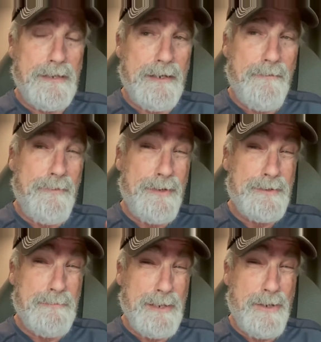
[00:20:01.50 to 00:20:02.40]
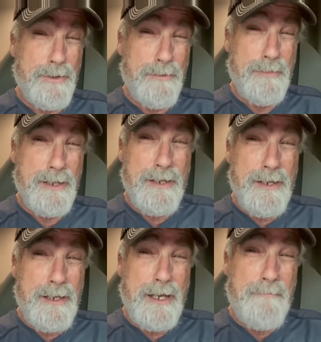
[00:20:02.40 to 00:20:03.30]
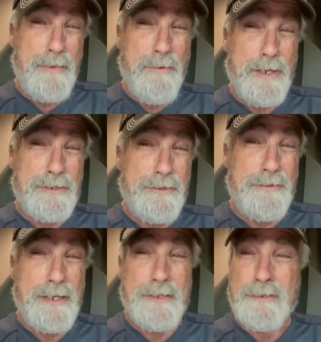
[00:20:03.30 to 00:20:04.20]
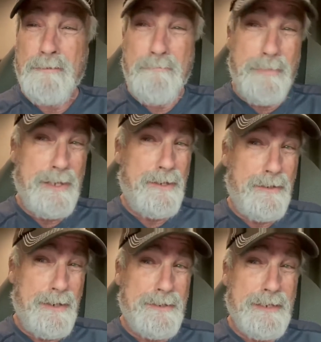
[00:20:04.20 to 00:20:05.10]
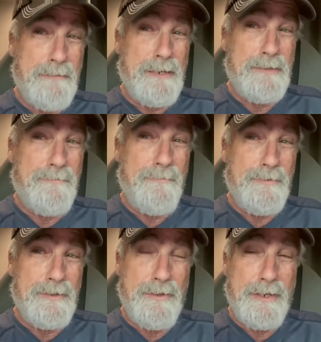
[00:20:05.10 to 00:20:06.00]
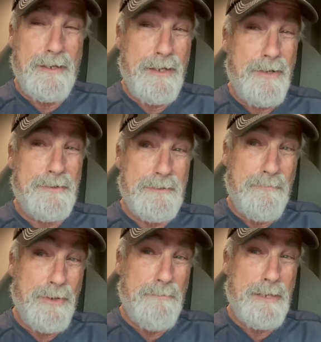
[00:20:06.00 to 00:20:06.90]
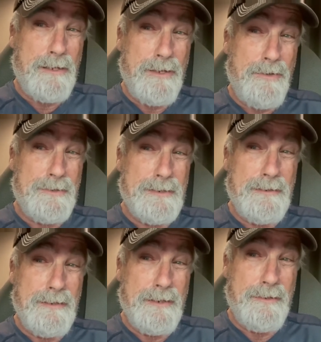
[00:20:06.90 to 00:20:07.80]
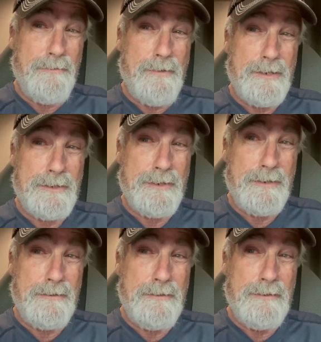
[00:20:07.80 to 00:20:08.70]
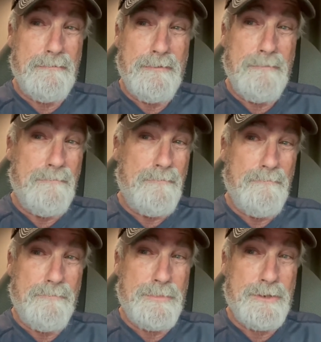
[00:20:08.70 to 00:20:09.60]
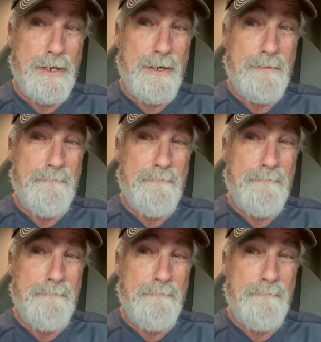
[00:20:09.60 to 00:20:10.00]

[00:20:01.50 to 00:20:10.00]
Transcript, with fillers: I got views in my home. I have my washer and dryer, so immediately I take my dirty clothes and put my clothes in the washer started.